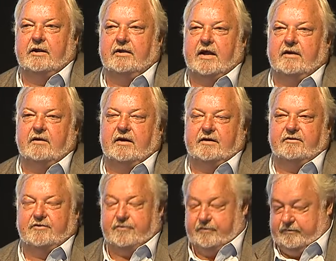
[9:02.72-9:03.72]
that
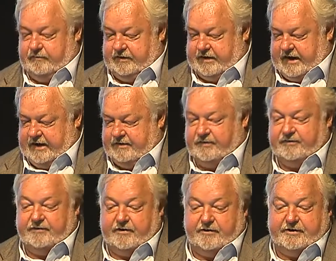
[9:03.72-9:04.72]
leads to
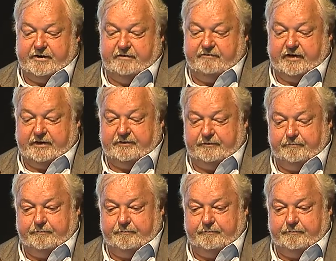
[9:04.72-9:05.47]
unnecessary defects.